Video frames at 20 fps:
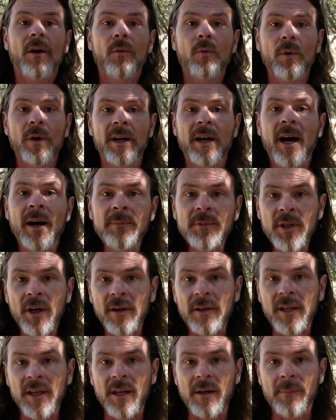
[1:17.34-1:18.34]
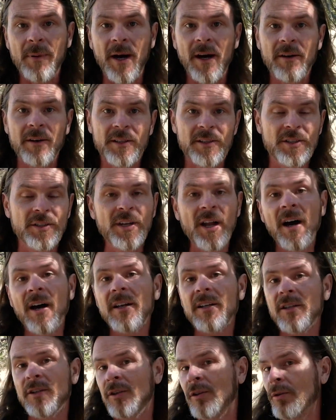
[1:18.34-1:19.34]
What I'm talking about is
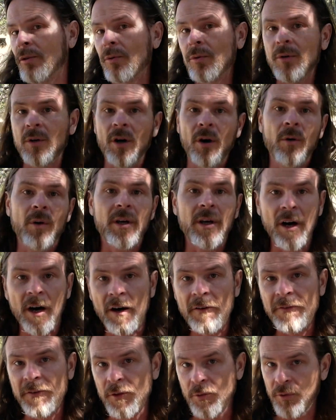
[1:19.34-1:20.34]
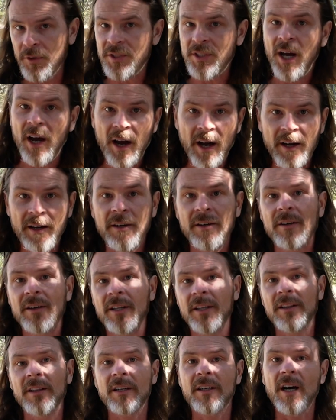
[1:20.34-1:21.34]
not you going off and retired
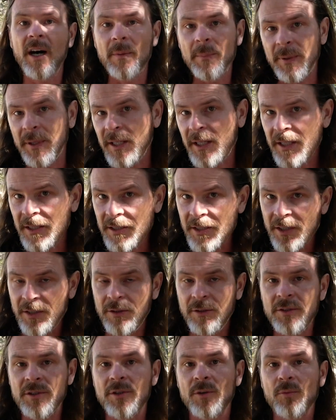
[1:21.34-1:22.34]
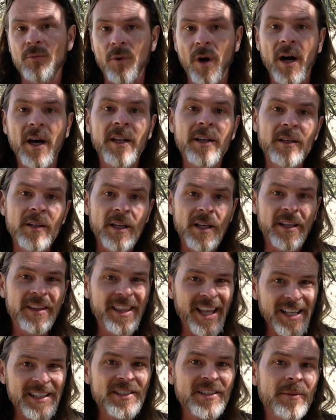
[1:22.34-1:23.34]
and the company continues to run.
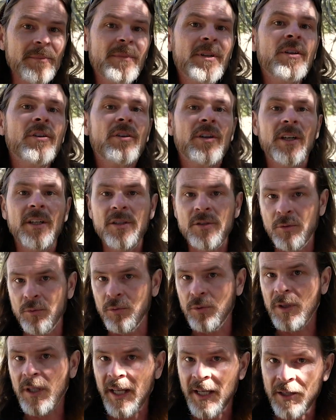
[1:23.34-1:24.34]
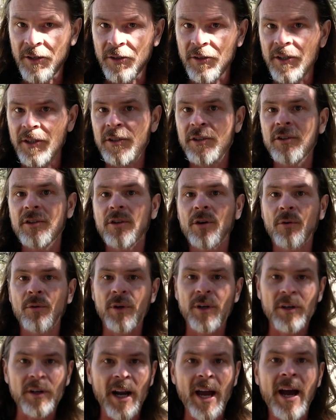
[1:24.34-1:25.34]
That's something you're going to do later in your
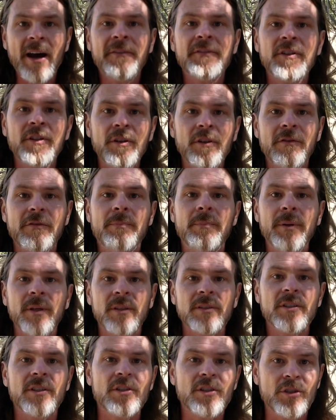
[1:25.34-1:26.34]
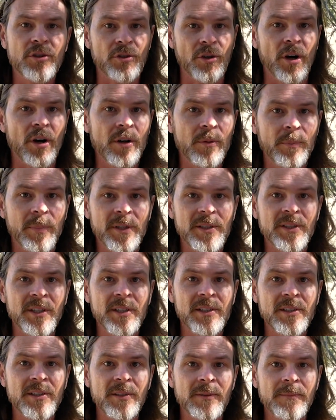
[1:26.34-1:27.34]
career after you've built a strong business.